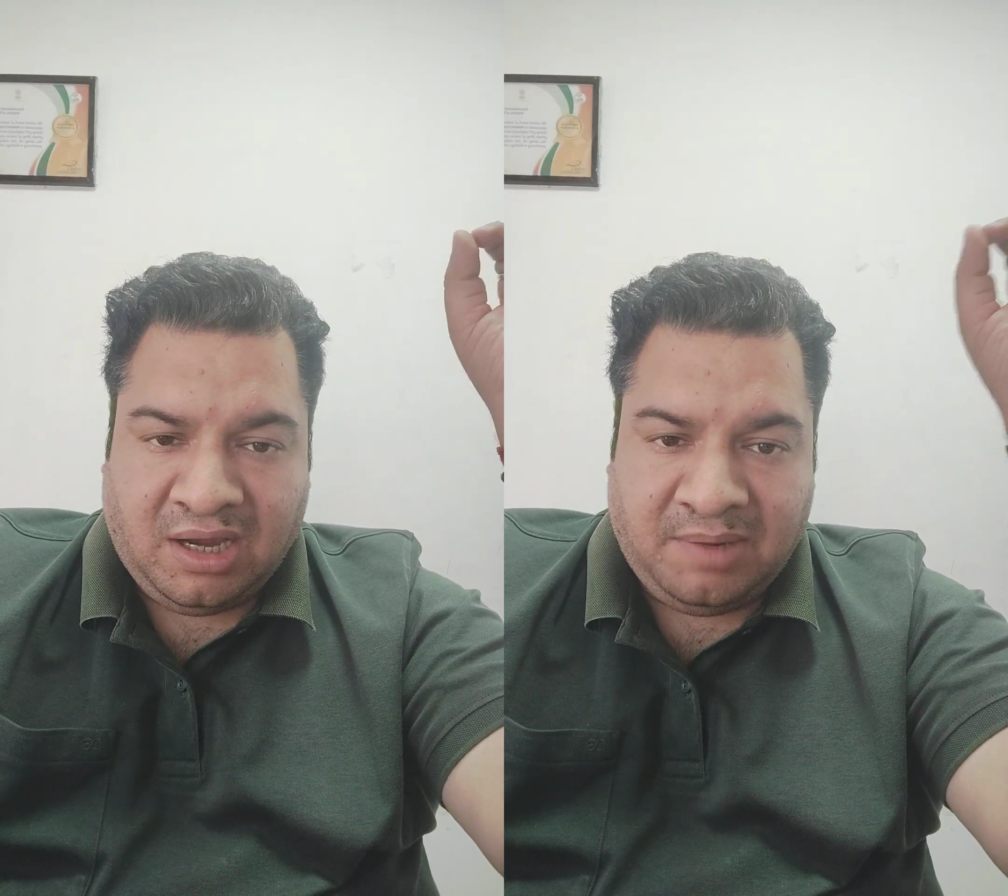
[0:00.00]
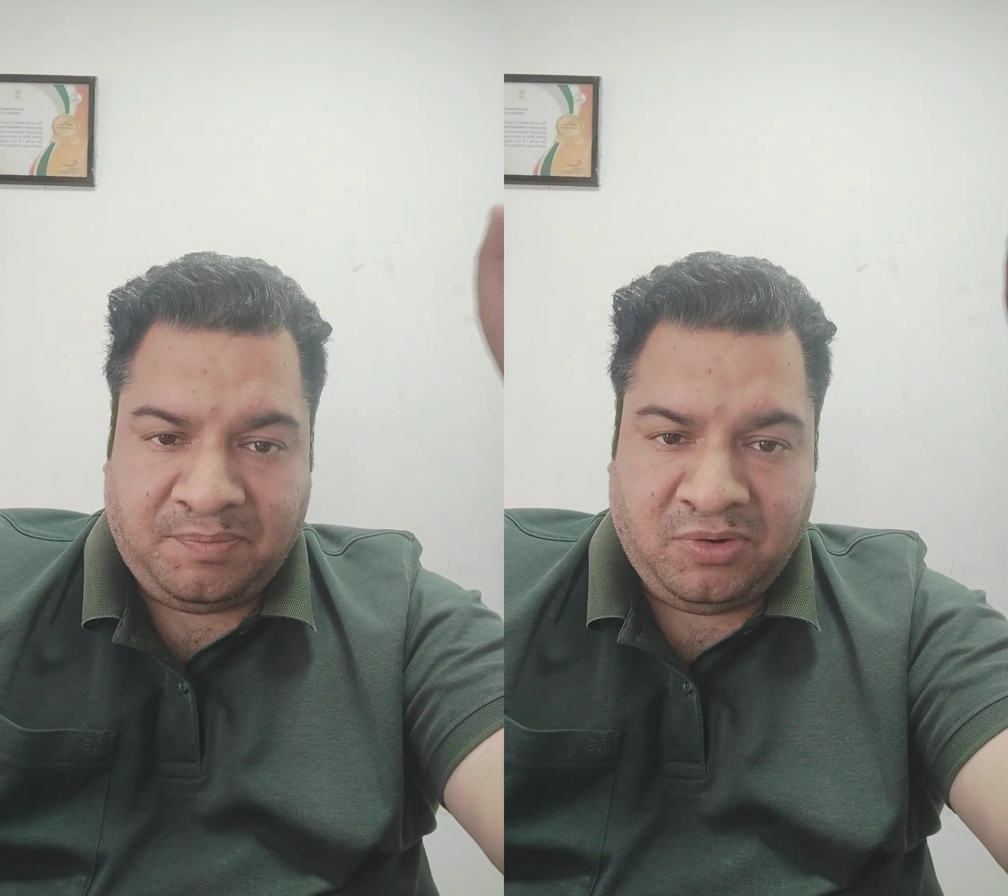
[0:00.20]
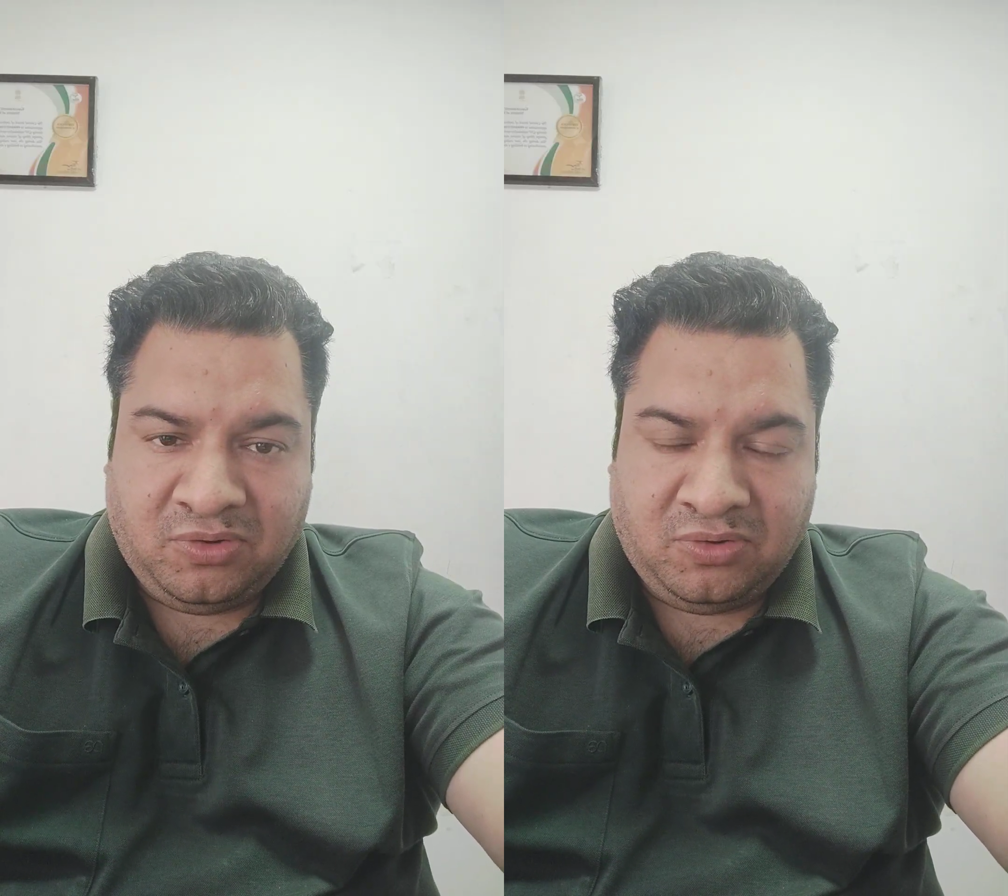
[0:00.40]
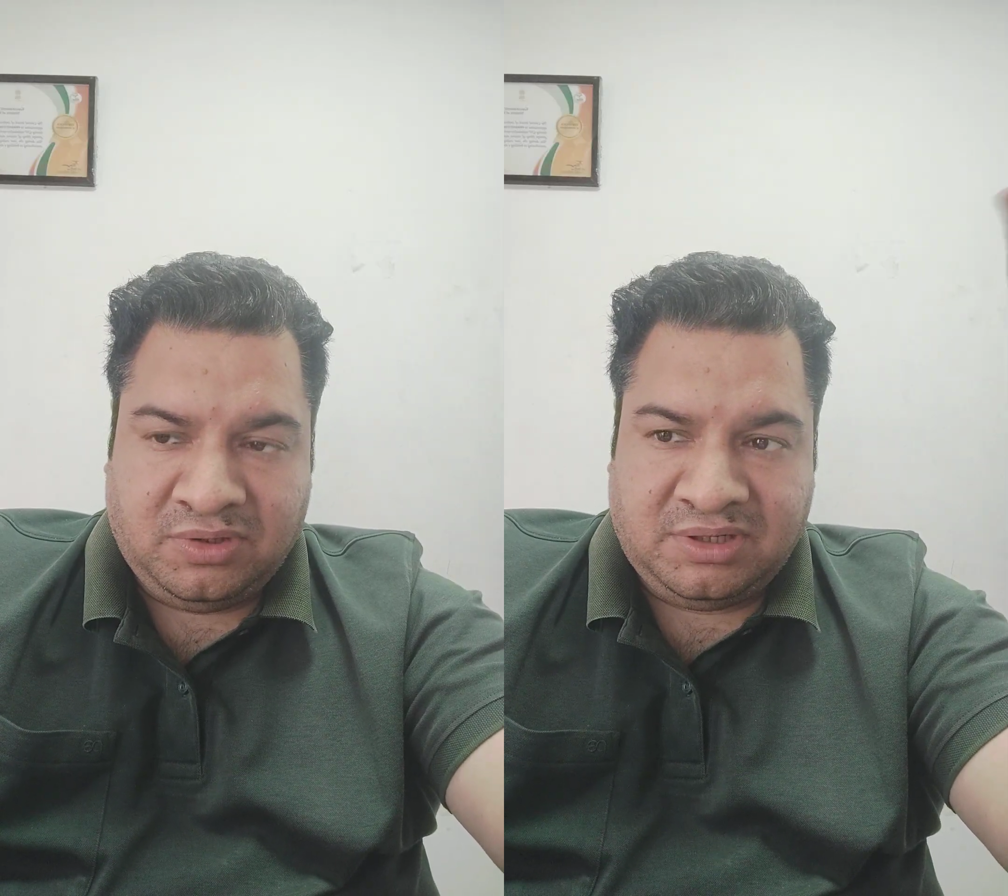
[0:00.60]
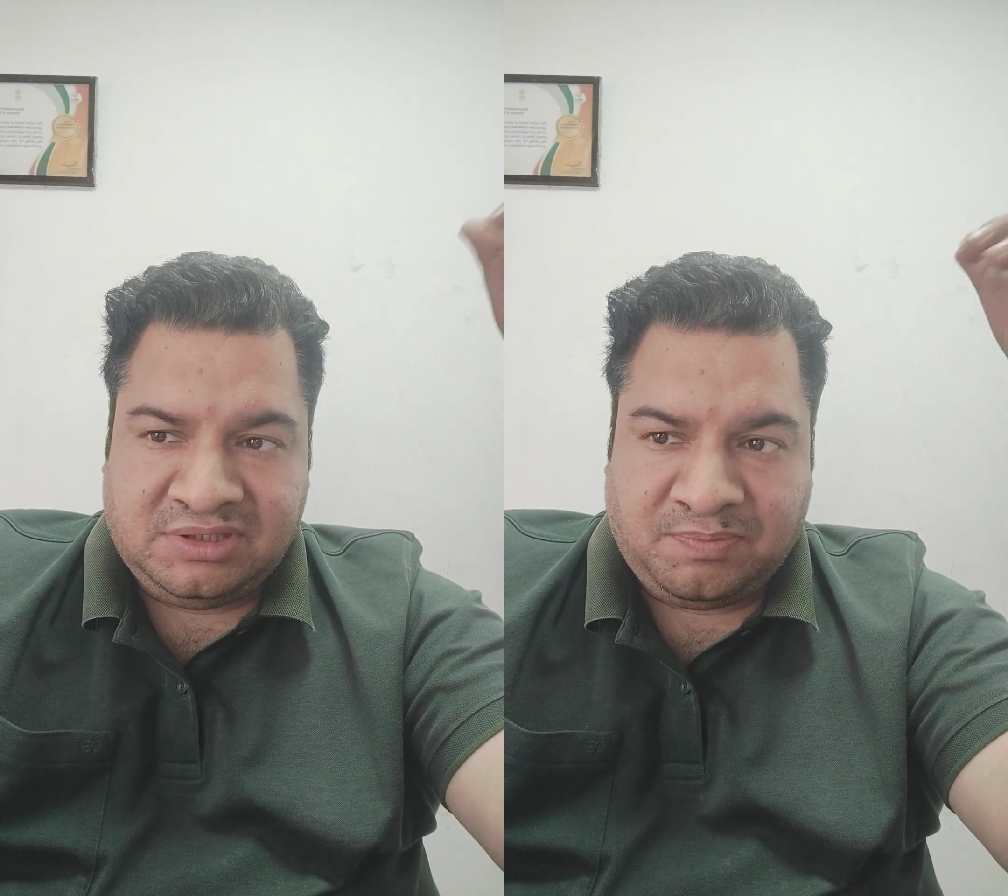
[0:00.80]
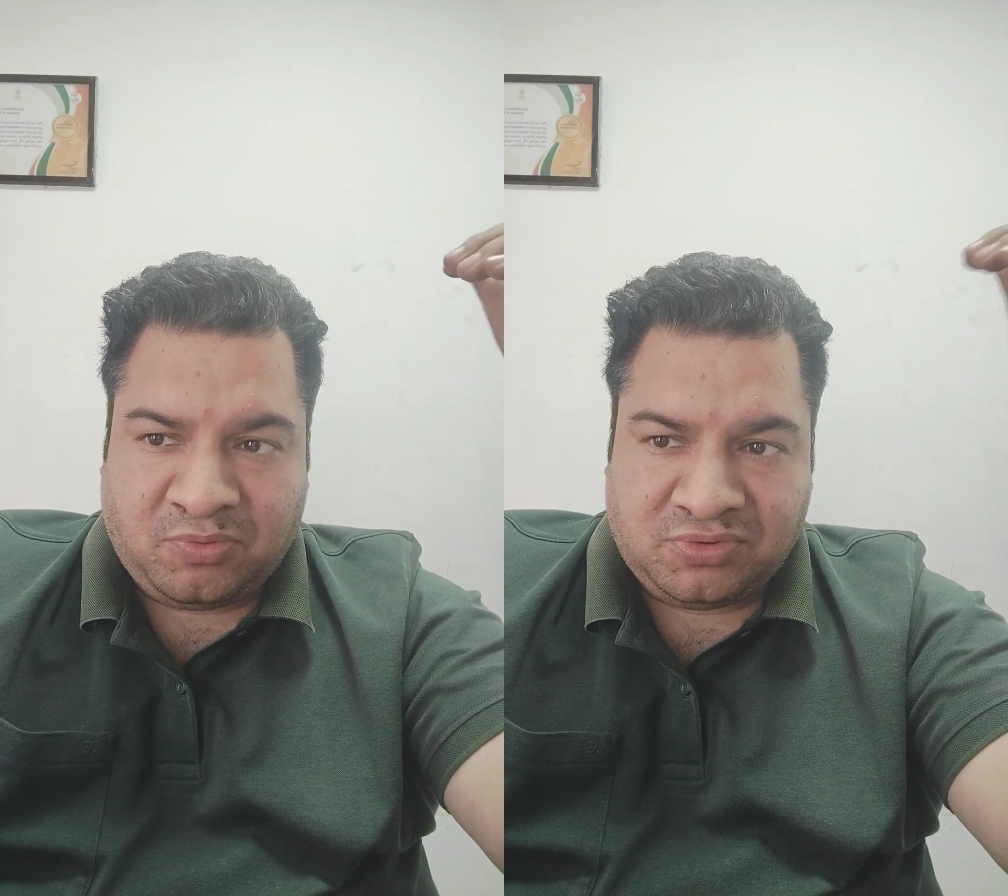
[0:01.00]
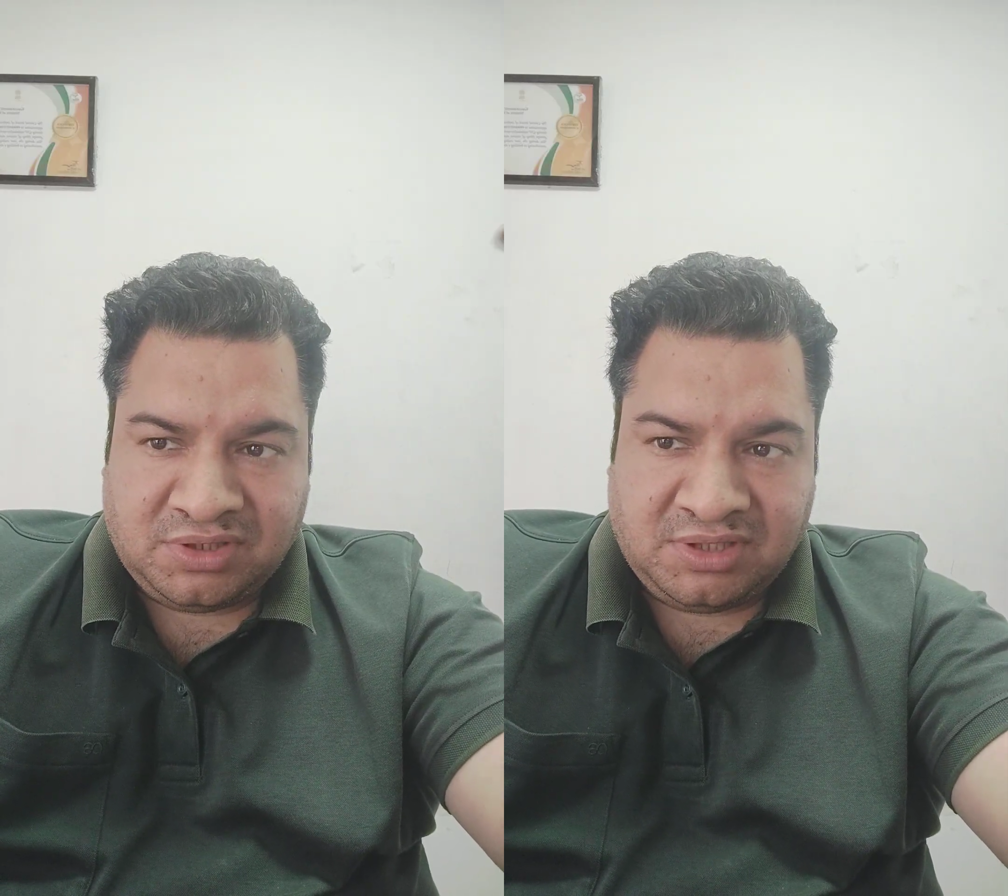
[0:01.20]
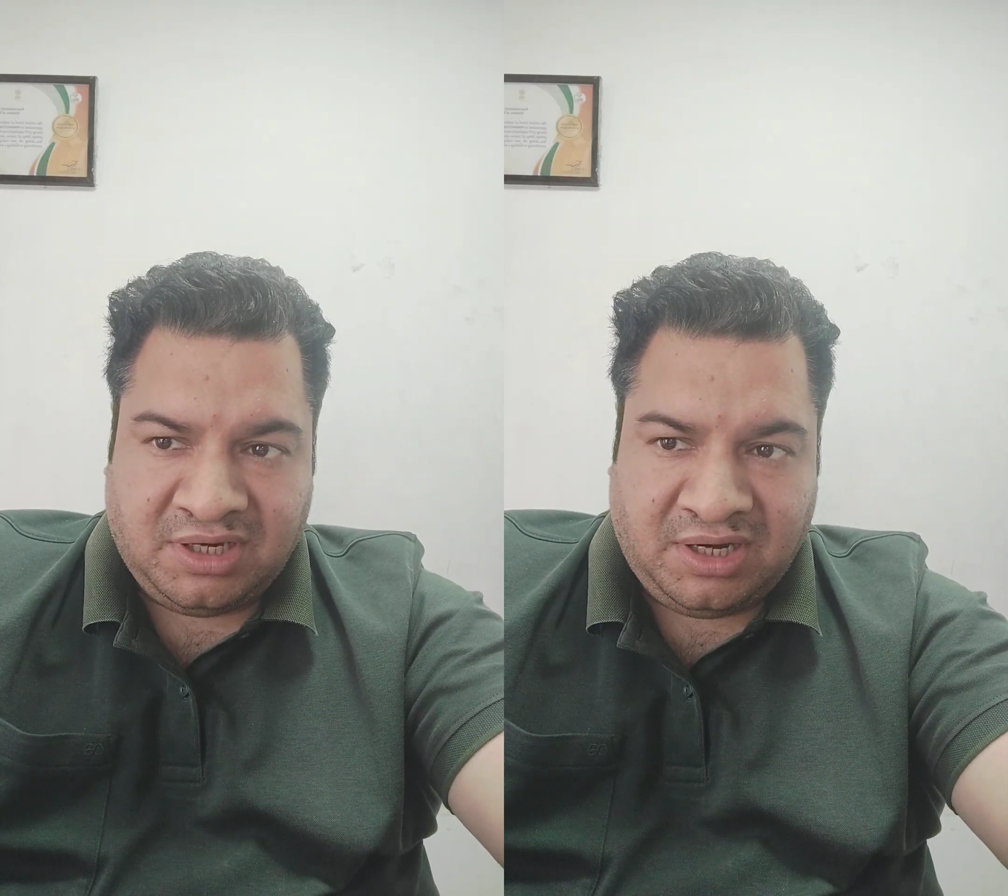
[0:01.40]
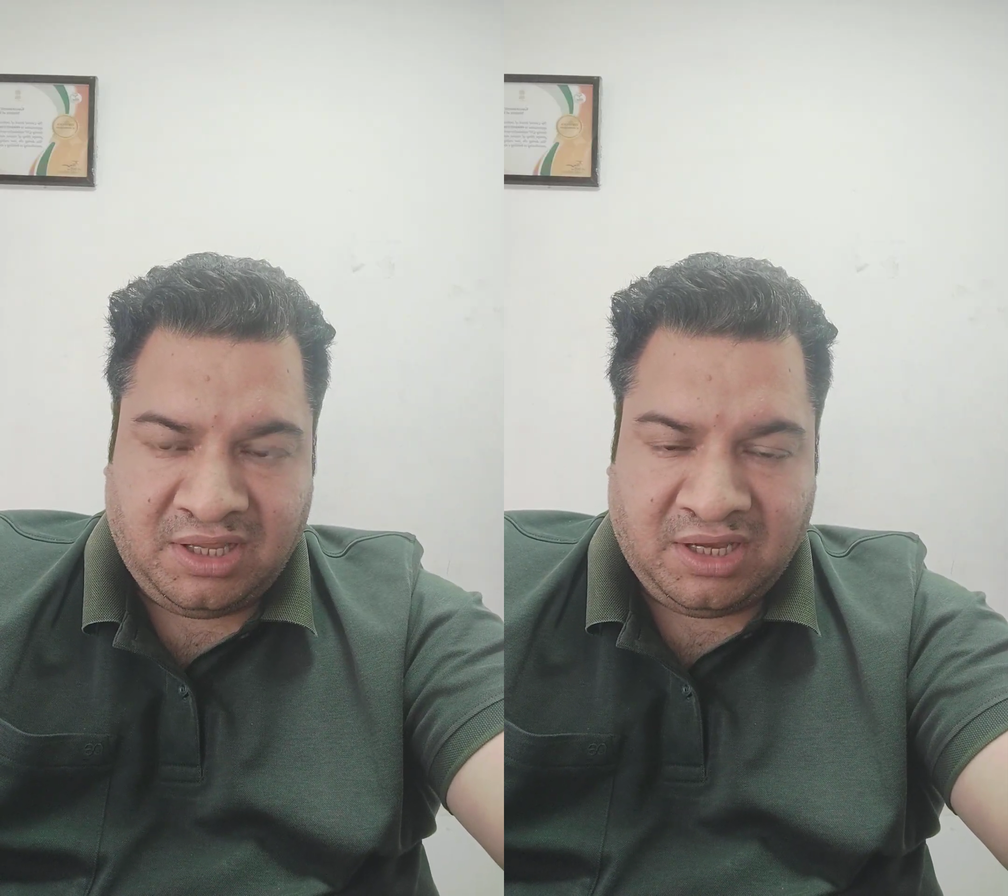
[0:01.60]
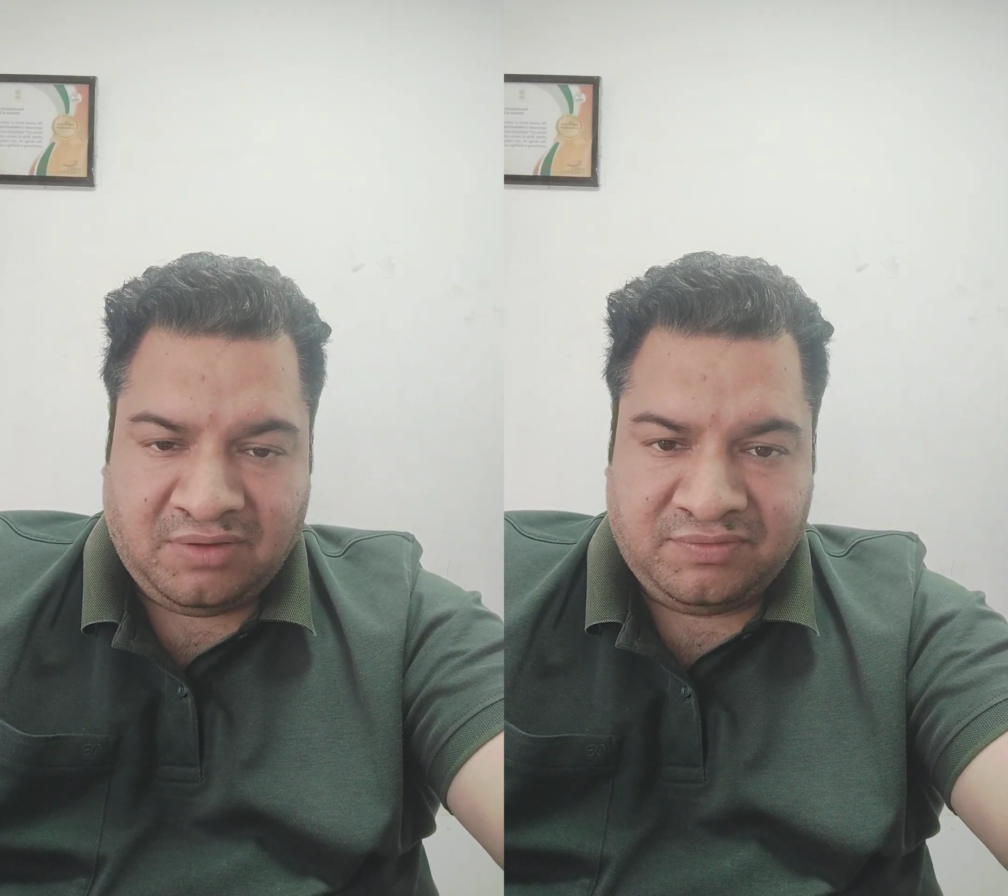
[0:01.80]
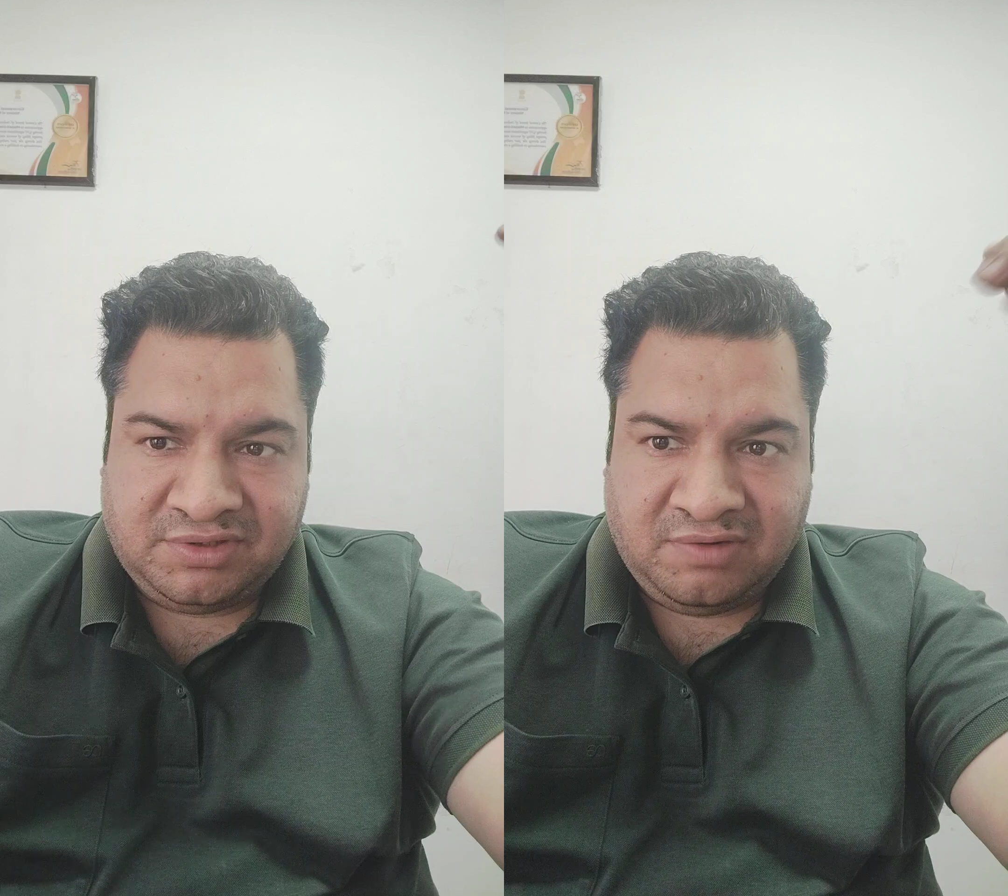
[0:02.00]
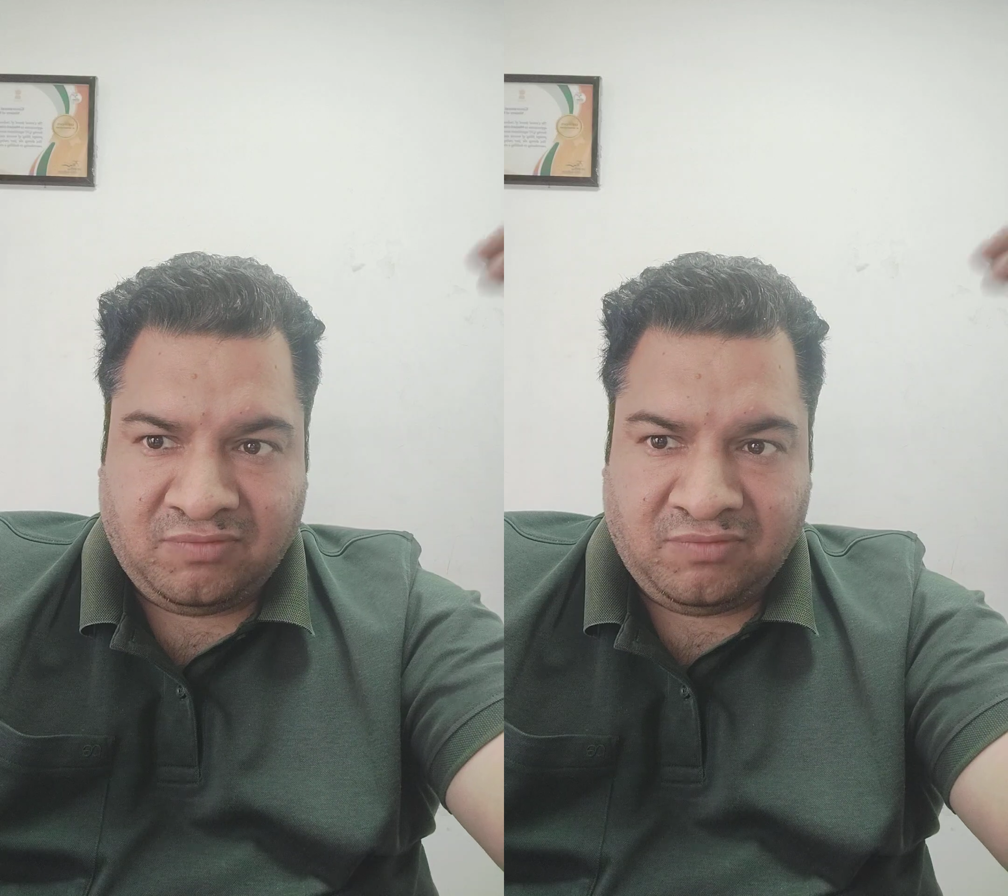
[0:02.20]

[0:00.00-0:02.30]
IPO, it is a process in India which